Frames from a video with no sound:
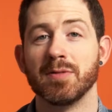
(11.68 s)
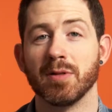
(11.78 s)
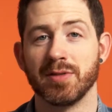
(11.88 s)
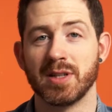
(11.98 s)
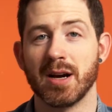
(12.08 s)

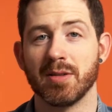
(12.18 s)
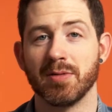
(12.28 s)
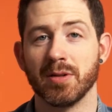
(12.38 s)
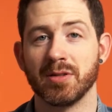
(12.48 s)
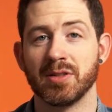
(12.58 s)
for
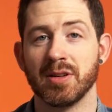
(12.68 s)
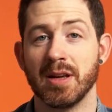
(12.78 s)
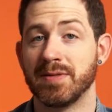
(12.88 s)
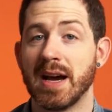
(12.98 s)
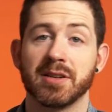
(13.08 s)
photographers.
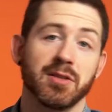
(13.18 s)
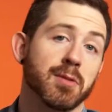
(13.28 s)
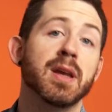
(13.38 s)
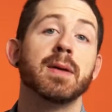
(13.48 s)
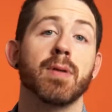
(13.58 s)
In fact, there are
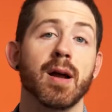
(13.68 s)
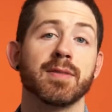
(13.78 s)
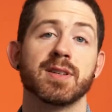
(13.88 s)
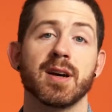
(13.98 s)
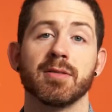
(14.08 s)
many
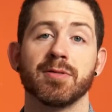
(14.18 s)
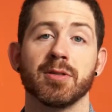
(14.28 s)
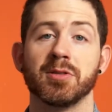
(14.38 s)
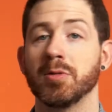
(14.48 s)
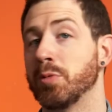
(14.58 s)
product
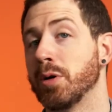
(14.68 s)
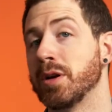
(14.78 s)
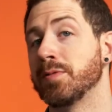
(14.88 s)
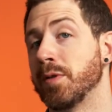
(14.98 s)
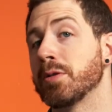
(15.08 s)
photographers who
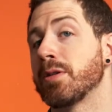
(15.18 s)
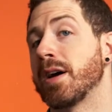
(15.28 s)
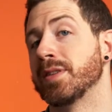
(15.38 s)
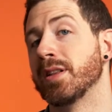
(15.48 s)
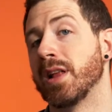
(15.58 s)
avoid
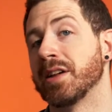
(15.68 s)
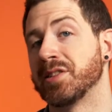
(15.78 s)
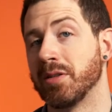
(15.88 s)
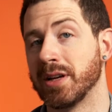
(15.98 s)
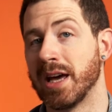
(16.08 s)
photographing glass
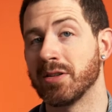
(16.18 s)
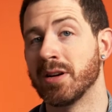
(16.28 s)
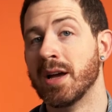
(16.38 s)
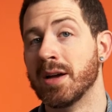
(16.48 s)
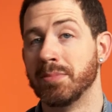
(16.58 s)

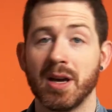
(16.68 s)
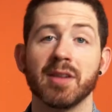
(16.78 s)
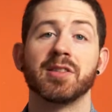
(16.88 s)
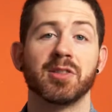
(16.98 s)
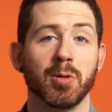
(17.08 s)
altogether
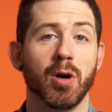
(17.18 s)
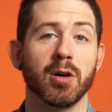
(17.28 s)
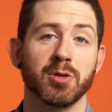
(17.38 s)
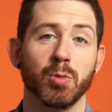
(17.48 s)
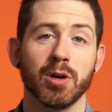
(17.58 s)
because it's so
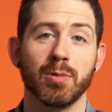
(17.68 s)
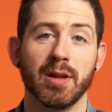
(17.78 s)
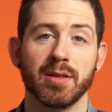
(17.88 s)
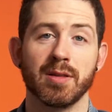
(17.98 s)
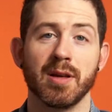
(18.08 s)
hard to work
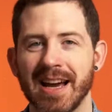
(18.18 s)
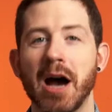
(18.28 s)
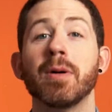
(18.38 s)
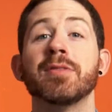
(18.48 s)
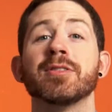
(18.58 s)
with.
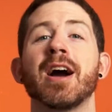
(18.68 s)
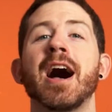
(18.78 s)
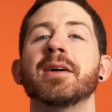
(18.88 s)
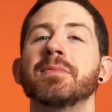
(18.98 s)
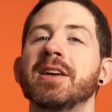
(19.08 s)
However,
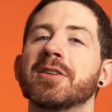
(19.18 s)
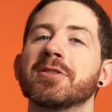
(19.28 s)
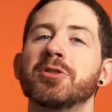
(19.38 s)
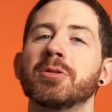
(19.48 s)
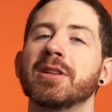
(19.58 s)
I'm here
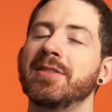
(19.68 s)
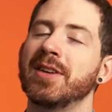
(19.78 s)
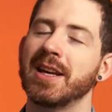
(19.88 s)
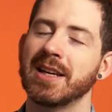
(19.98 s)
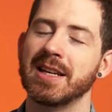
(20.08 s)
to
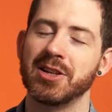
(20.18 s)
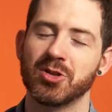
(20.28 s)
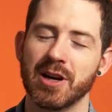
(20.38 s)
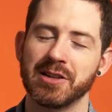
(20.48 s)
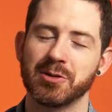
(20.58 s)
alleviate any
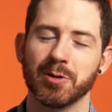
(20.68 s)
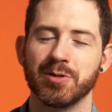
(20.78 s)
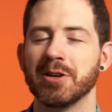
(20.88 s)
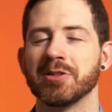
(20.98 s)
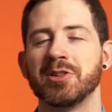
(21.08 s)
stress or
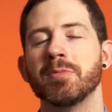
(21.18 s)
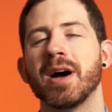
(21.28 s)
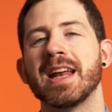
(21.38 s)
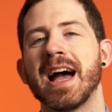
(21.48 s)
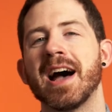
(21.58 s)
fears you
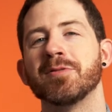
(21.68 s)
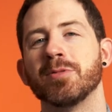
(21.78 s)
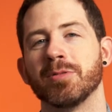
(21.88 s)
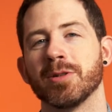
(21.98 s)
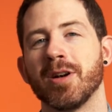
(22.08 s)
might have
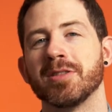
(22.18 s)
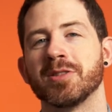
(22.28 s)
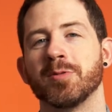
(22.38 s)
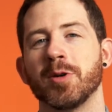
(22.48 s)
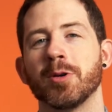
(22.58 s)
with regards
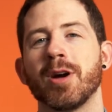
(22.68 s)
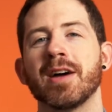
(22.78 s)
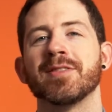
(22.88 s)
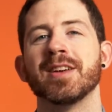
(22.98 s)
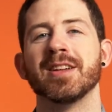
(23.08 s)
to
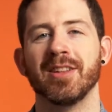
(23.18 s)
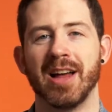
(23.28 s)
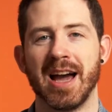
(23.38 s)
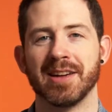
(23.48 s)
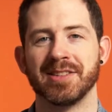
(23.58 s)
photographing
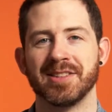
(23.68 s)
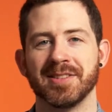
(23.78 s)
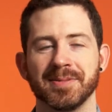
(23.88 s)
glass.